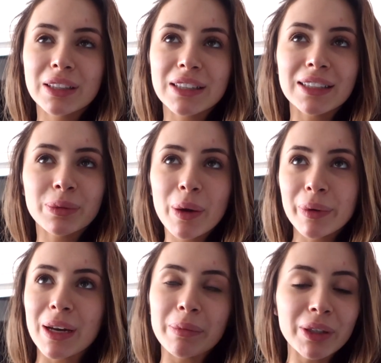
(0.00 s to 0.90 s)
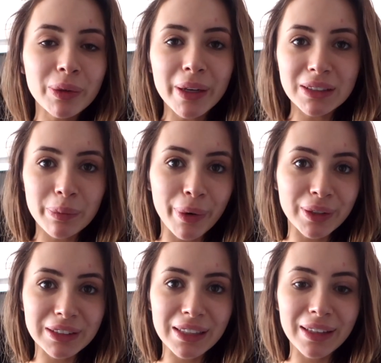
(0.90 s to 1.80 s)
that's why when I meet you guys in
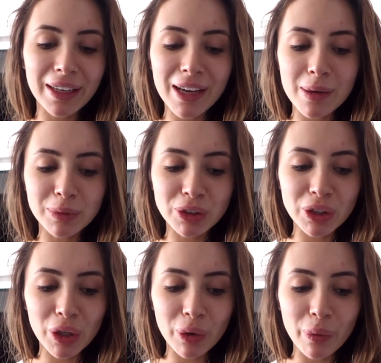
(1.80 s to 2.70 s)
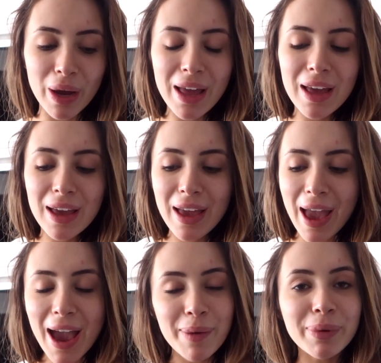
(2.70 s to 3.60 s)
person, like I'm so
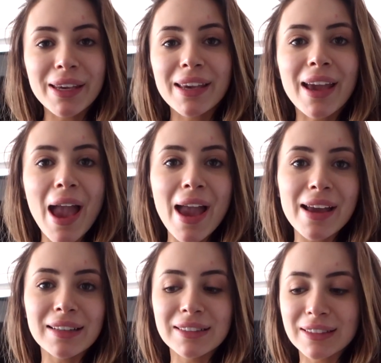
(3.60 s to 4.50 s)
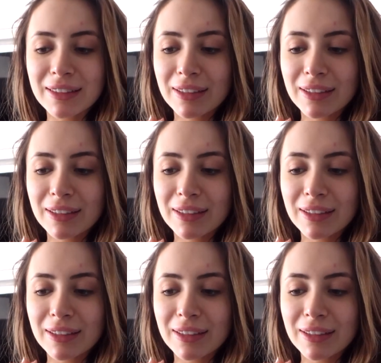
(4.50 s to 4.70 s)
happy and